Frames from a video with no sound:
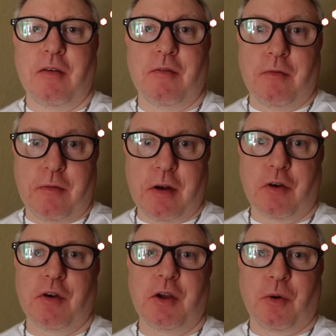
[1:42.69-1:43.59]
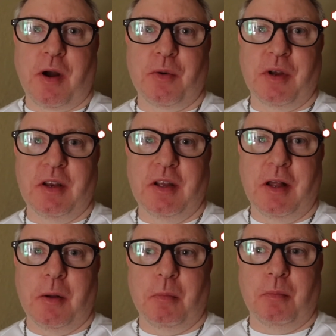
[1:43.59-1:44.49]
very crowded,
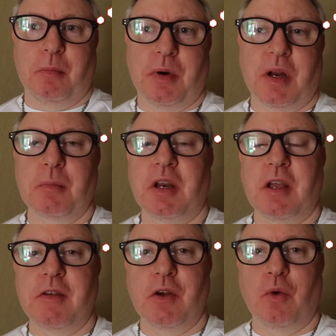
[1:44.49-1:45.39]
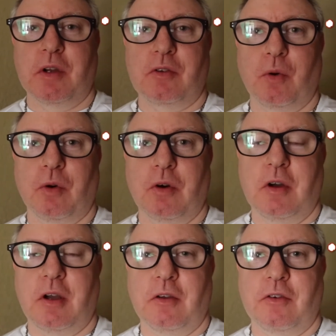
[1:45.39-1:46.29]
but I'm going to give you a quick tour
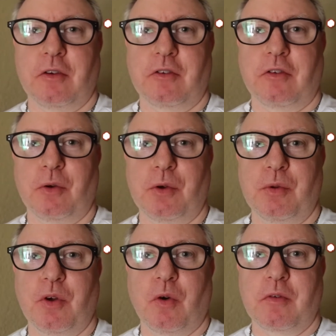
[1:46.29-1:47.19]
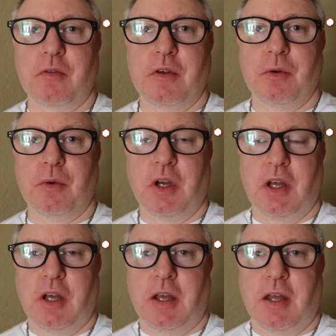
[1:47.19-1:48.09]
and just show you the overview
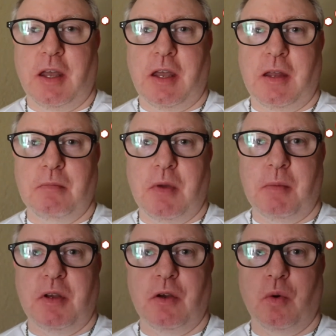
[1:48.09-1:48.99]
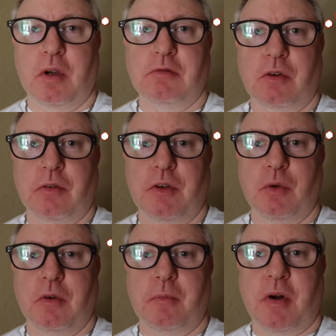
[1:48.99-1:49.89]
and maybe a quick little
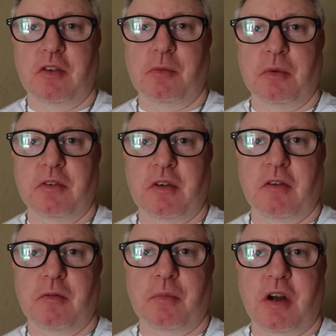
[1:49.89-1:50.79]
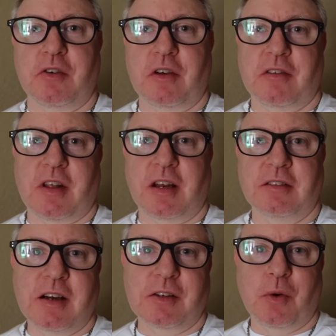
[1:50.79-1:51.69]
view of possible set of projects that I'd
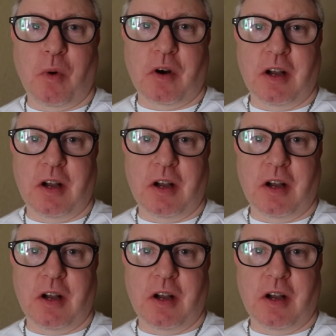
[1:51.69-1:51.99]
like to work